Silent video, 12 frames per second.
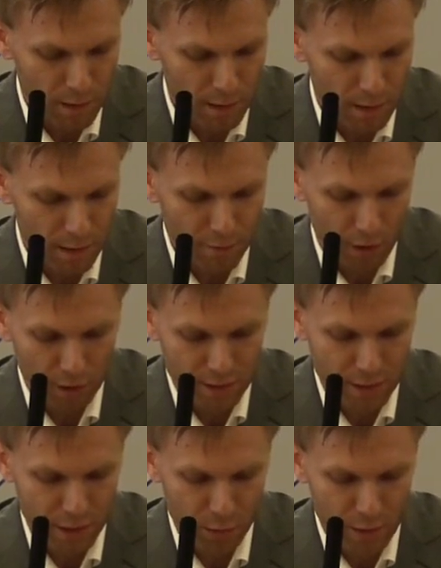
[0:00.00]

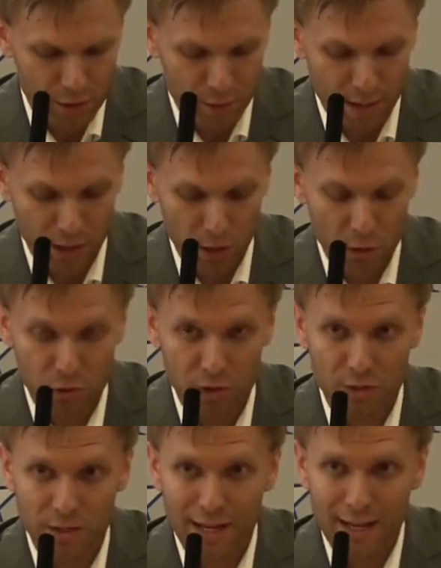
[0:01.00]
Volunteer Razorback
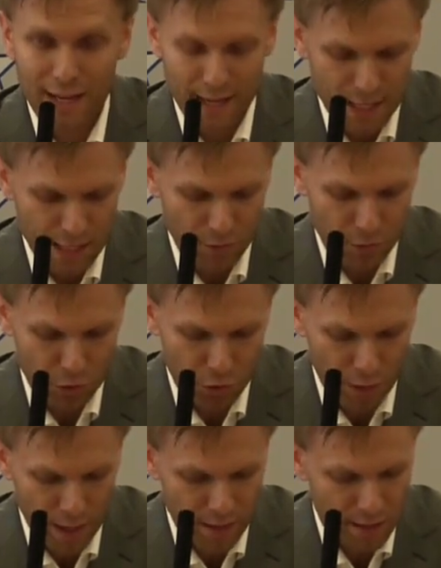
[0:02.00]
coaches even
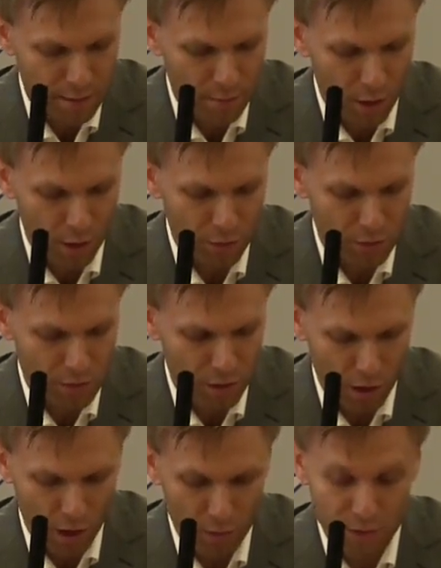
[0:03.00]
trained them on
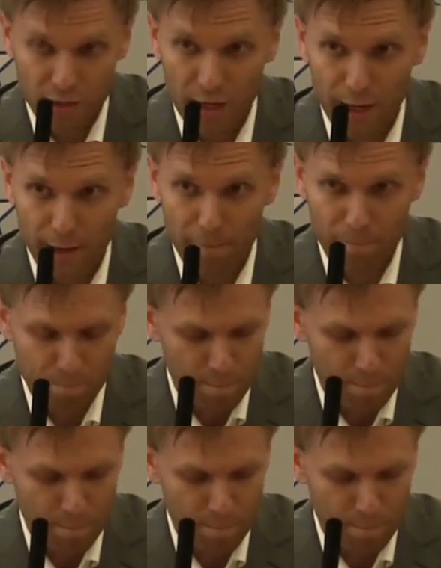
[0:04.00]
the side.